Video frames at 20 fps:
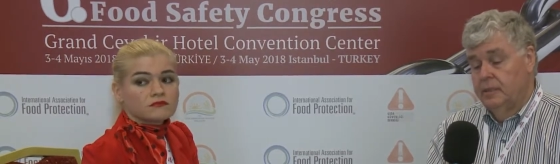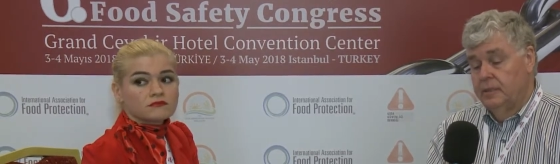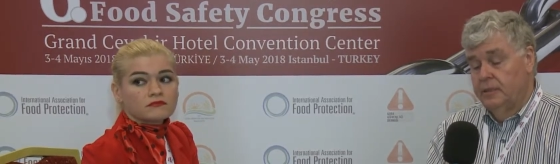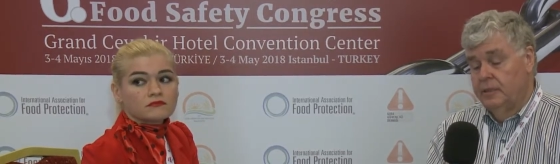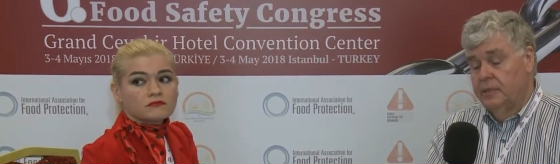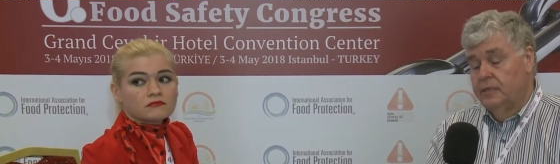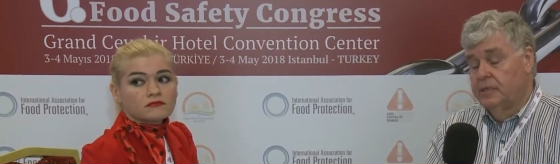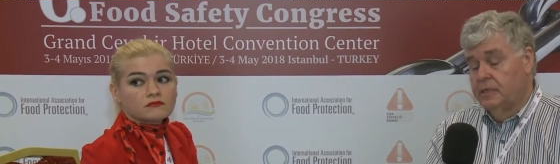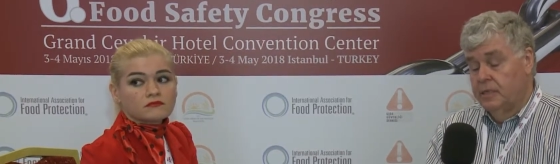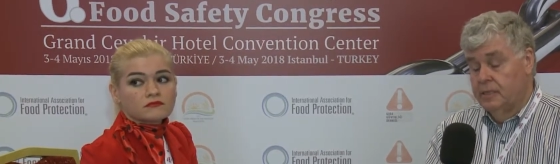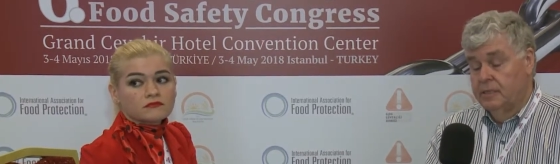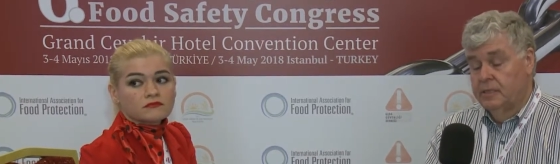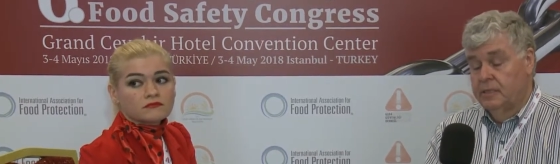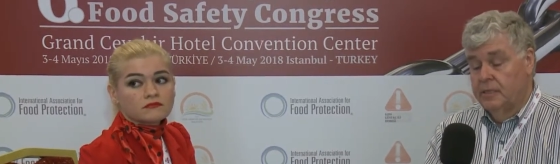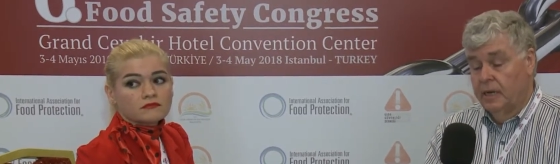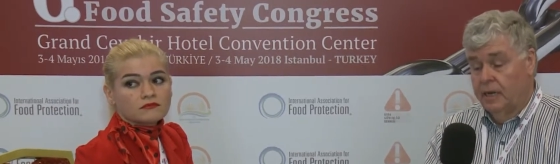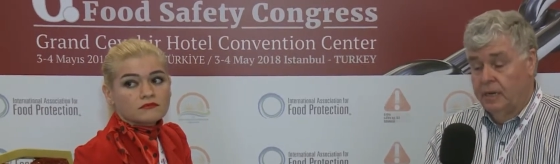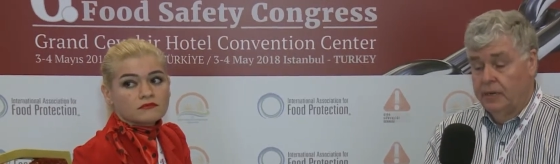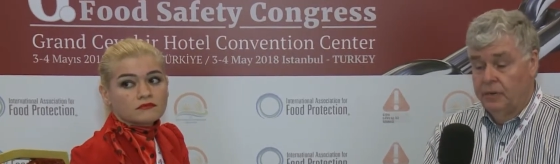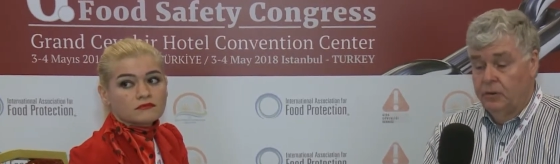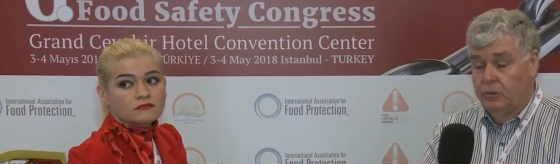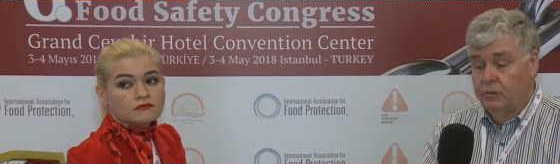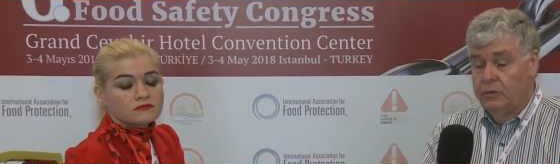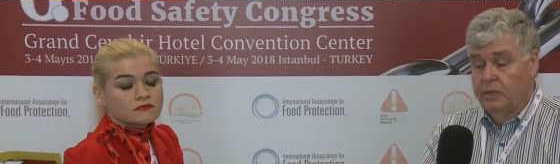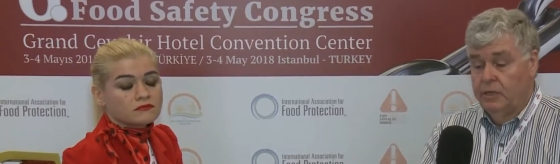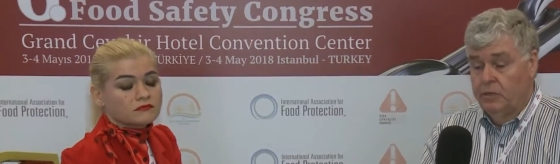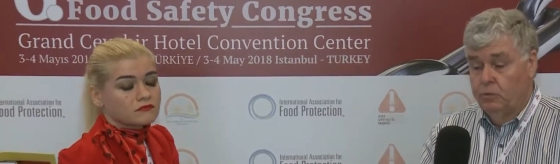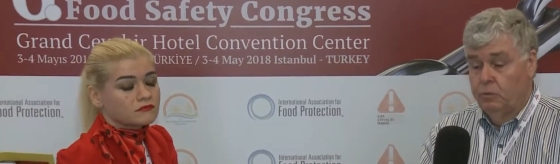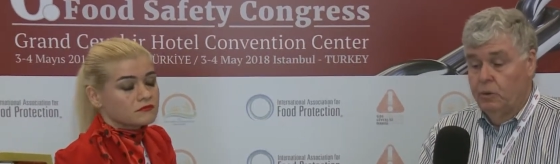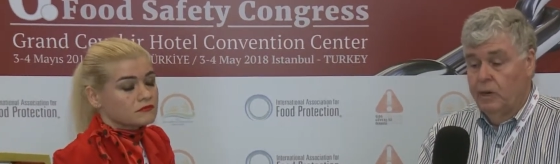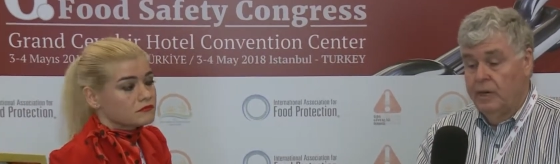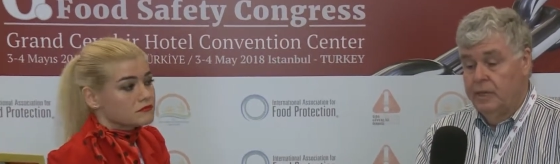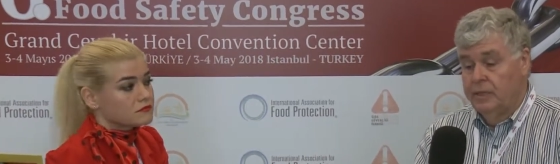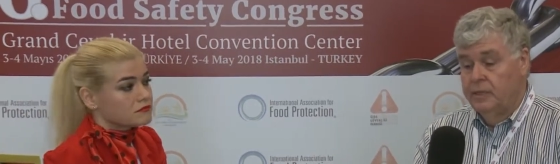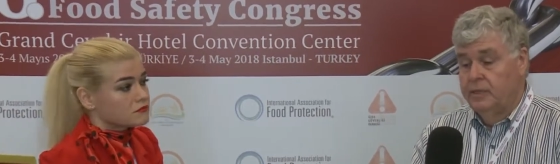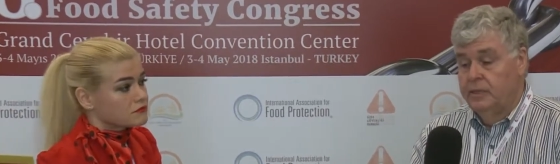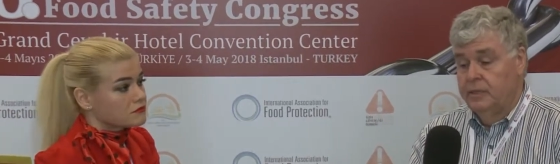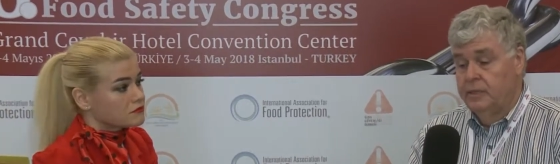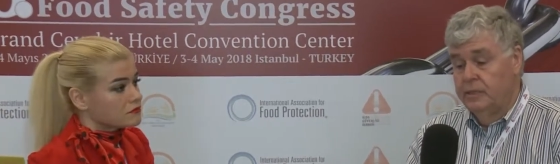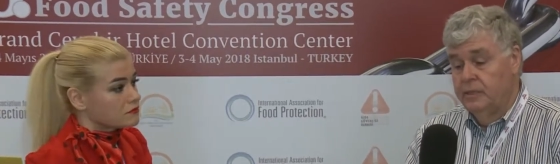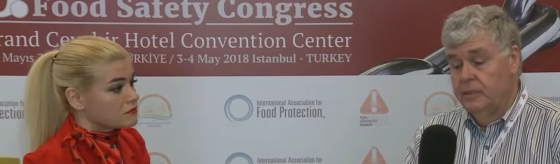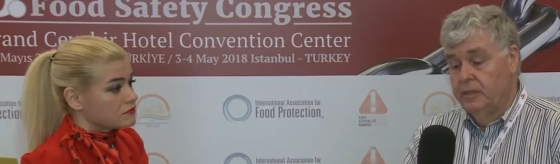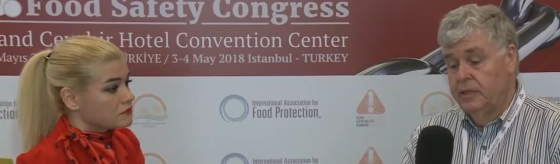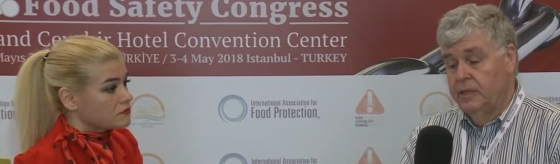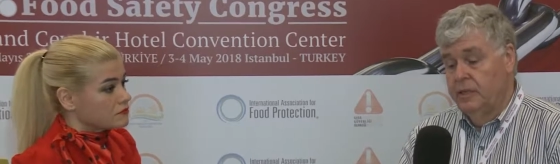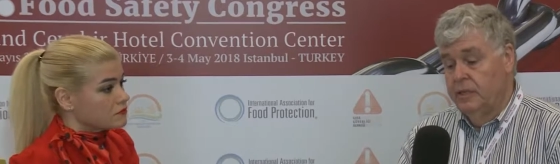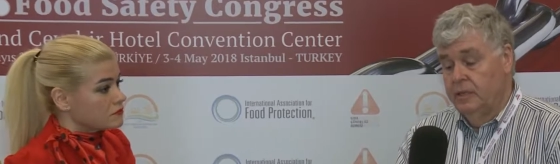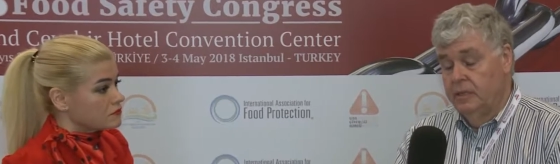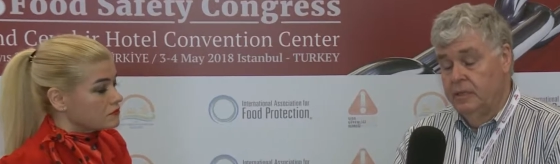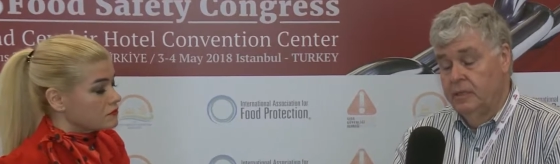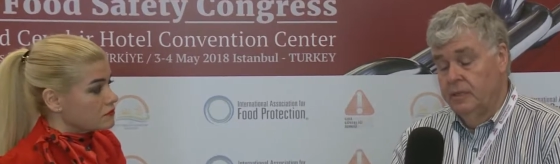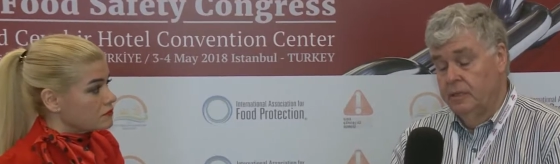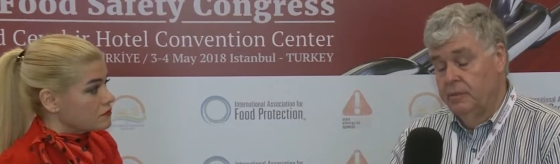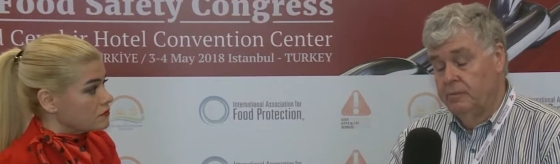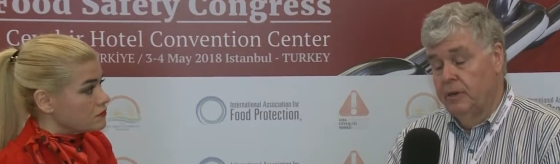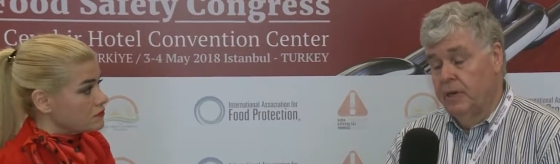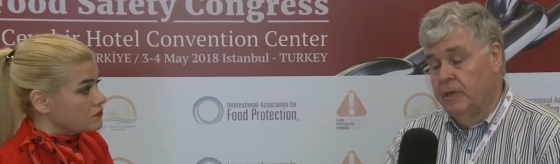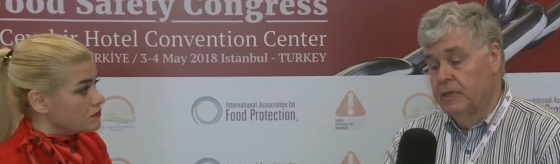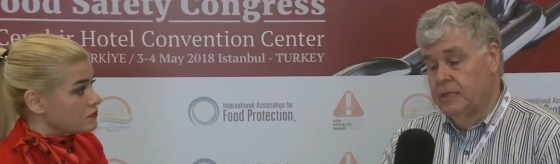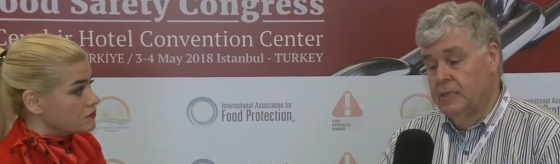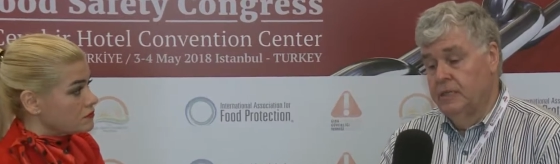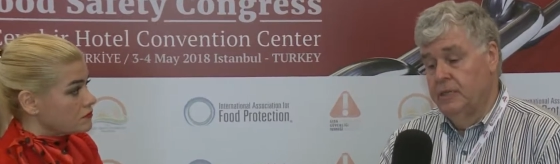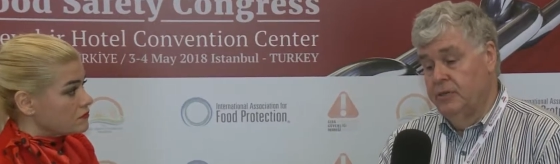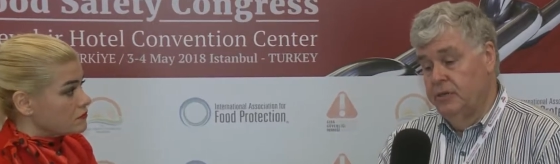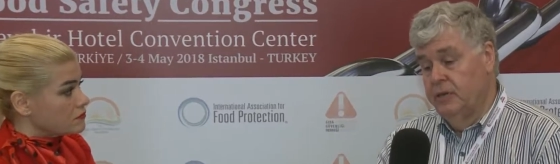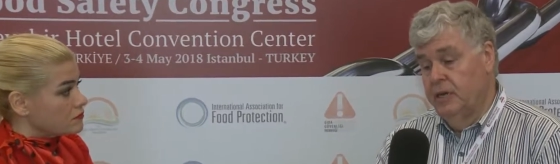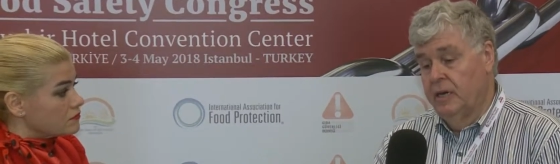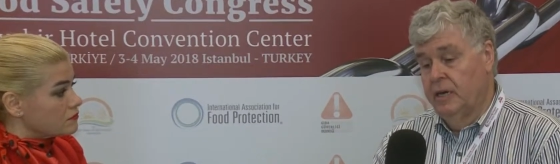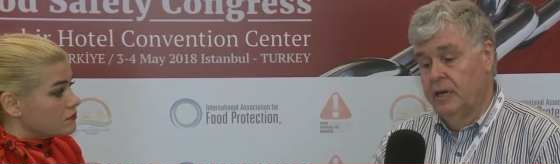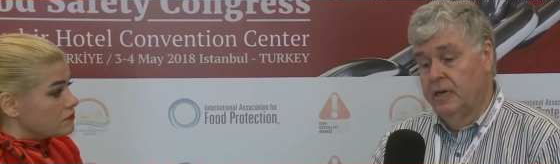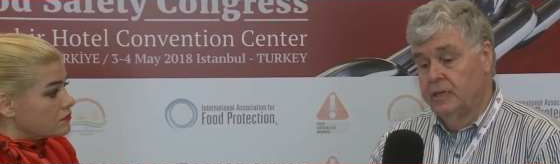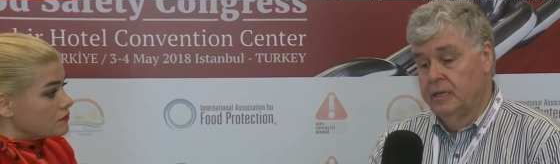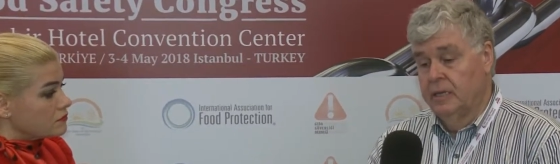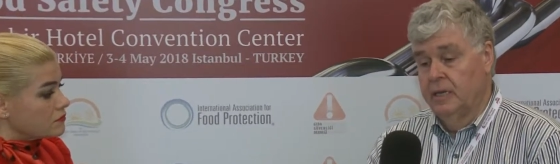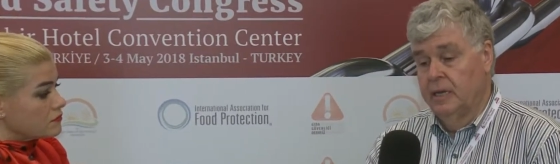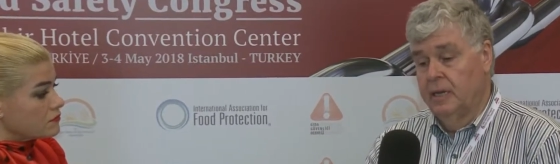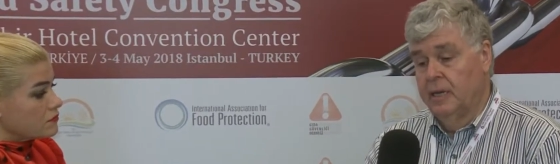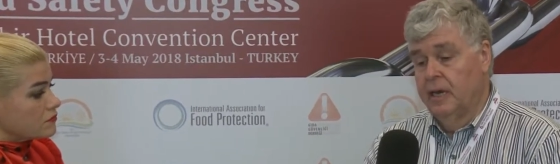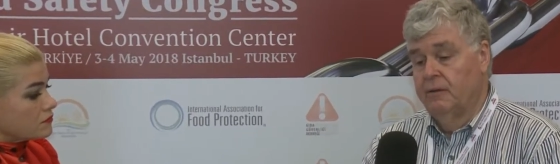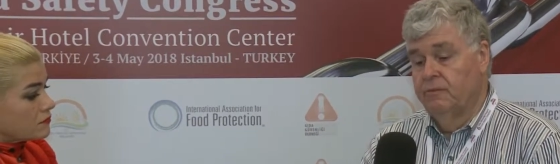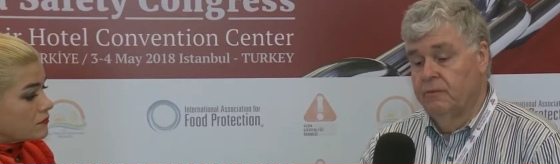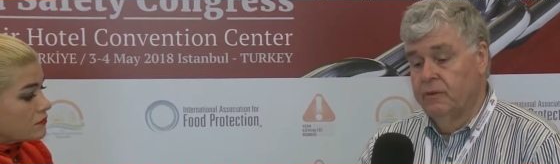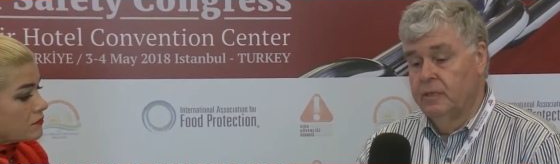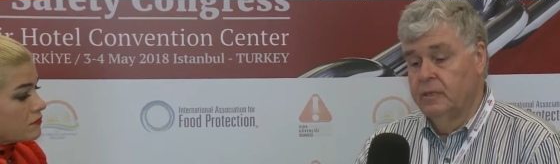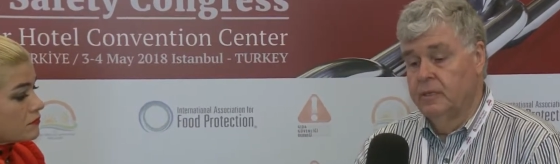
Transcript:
Speaker 1: this is done only when the, the bacteria are at a level